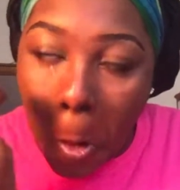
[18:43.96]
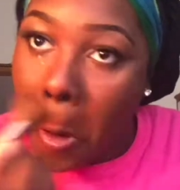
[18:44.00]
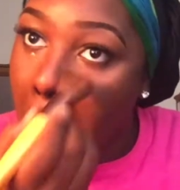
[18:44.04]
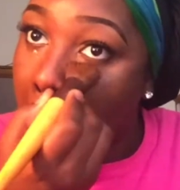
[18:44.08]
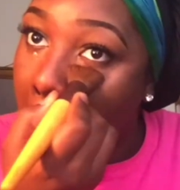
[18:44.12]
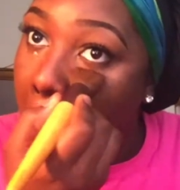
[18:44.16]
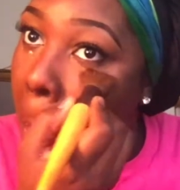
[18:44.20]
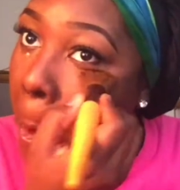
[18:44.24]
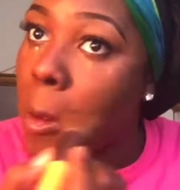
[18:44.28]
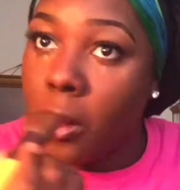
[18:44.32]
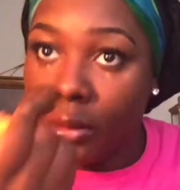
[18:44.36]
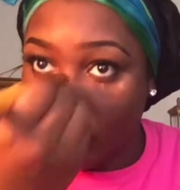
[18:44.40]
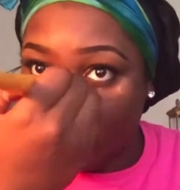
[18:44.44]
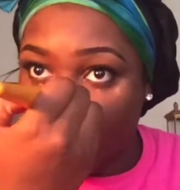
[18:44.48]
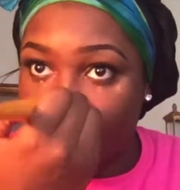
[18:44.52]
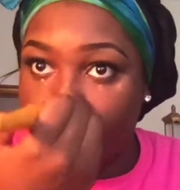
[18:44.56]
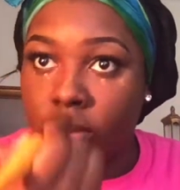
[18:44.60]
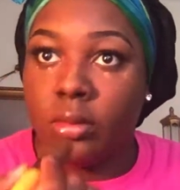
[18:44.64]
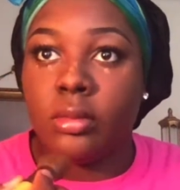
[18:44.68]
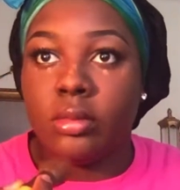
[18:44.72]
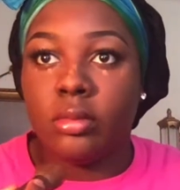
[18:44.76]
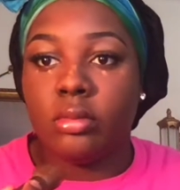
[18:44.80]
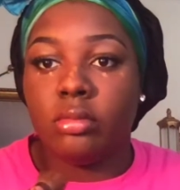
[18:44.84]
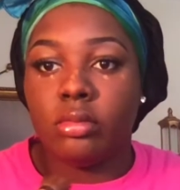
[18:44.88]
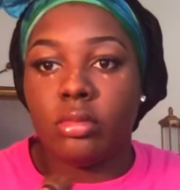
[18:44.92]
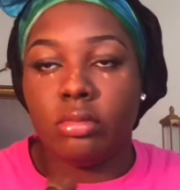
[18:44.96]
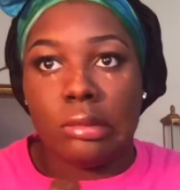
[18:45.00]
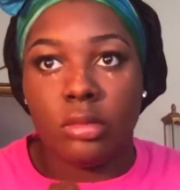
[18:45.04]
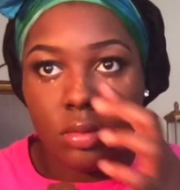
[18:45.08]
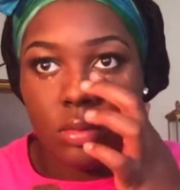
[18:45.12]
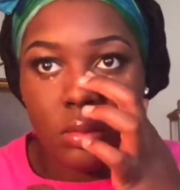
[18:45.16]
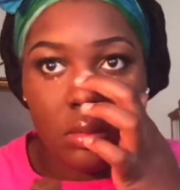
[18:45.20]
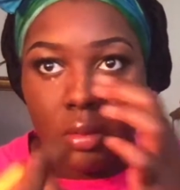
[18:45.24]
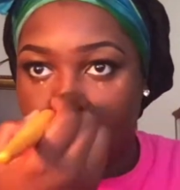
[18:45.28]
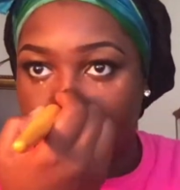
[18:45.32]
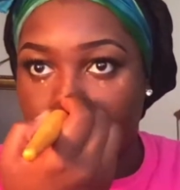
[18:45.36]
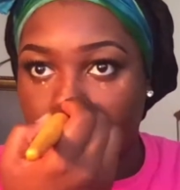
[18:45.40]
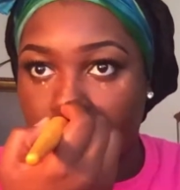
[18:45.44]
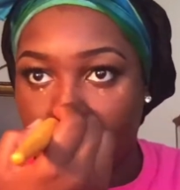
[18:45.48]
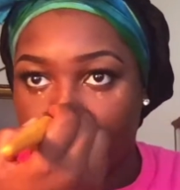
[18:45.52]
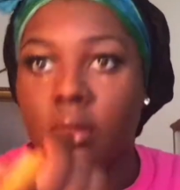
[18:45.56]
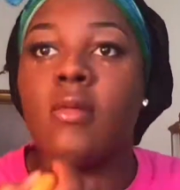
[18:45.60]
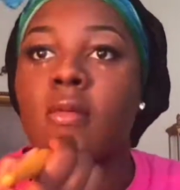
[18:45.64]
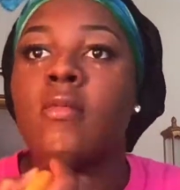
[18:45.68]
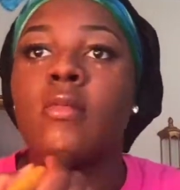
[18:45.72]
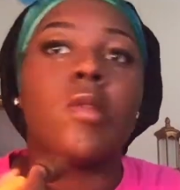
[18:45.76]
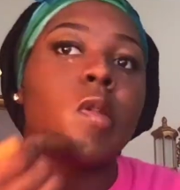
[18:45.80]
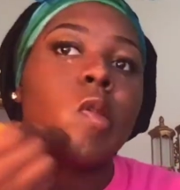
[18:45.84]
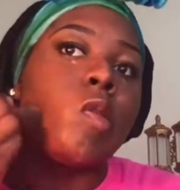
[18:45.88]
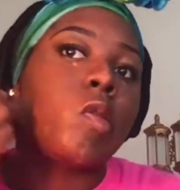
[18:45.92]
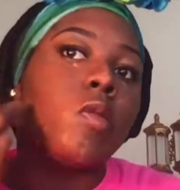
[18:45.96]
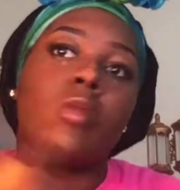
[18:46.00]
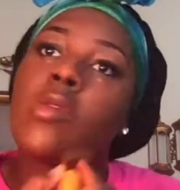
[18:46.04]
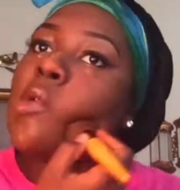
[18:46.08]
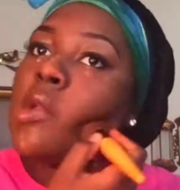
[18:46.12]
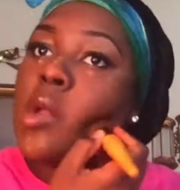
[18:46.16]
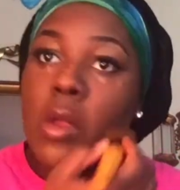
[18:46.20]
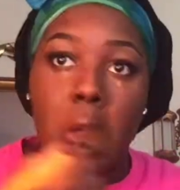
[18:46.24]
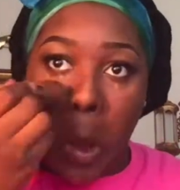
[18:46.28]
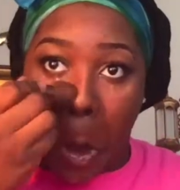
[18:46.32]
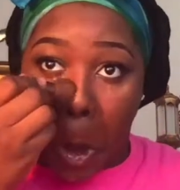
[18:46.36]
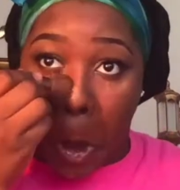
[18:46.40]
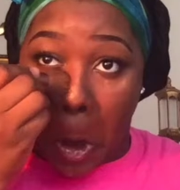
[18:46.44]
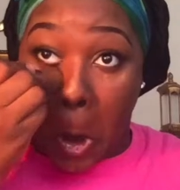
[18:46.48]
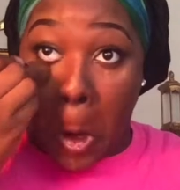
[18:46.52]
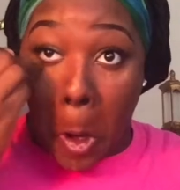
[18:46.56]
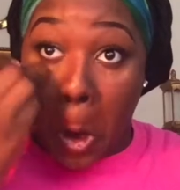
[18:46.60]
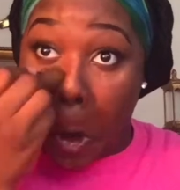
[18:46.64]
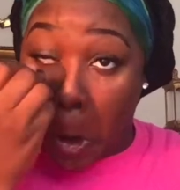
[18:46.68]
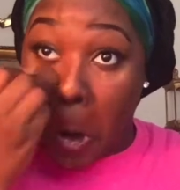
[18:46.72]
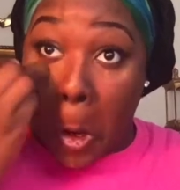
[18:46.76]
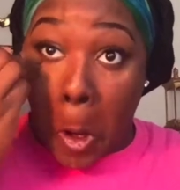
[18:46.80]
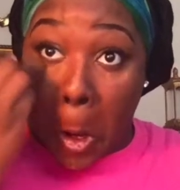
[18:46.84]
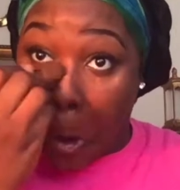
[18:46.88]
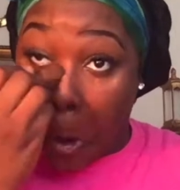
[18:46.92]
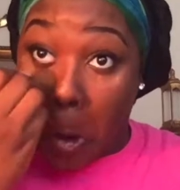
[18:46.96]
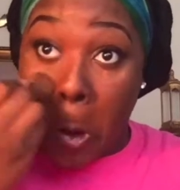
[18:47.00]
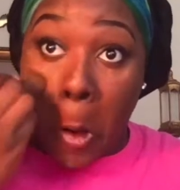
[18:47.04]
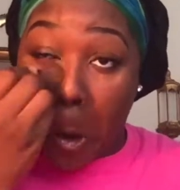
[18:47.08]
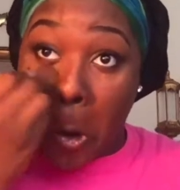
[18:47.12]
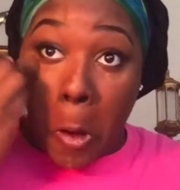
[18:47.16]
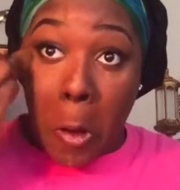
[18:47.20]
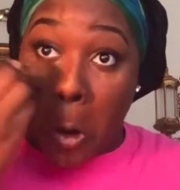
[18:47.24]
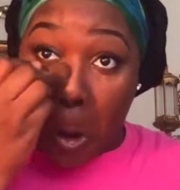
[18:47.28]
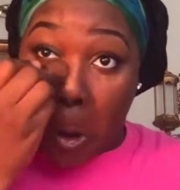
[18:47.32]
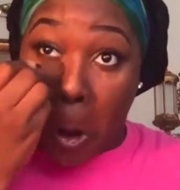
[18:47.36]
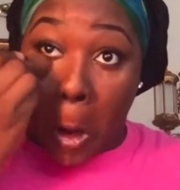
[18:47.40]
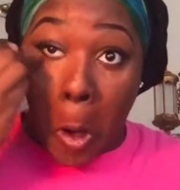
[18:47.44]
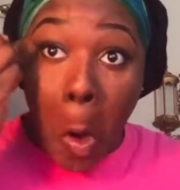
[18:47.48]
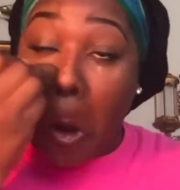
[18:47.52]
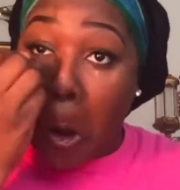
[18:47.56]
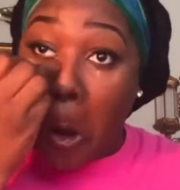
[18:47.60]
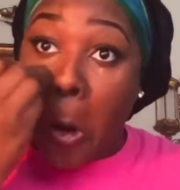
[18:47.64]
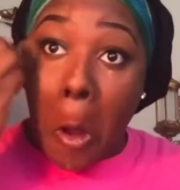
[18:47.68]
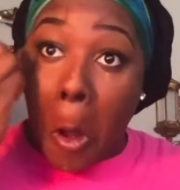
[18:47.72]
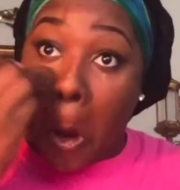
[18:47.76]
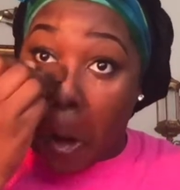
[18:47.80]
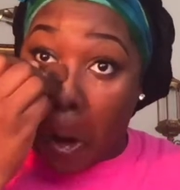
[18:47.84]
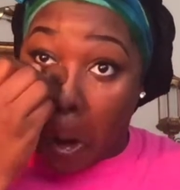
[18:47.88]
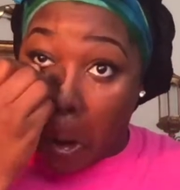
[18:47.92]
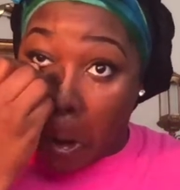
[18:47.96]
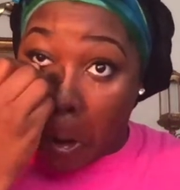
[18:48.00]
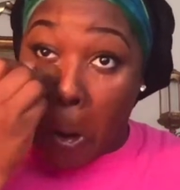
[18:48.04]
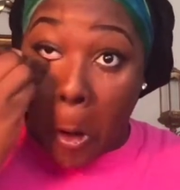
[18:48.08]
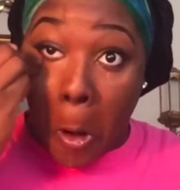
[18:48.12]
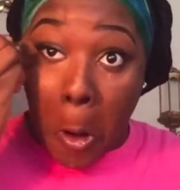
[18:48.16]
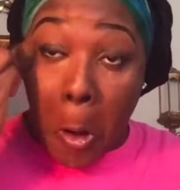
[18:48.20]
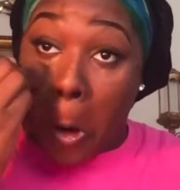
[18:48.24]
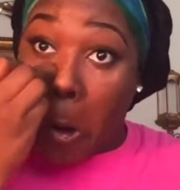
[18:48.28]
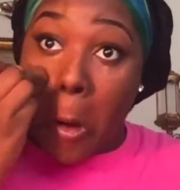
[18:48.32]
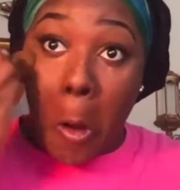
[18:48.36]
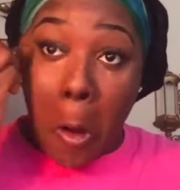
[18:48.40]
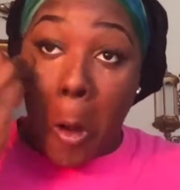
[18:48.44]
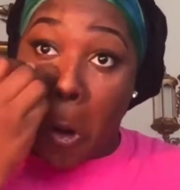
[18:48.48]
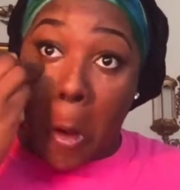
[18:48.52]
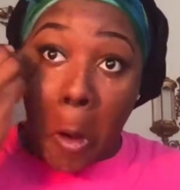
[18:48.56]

since it's, more summertime, I actually need that dark shade to stay dark.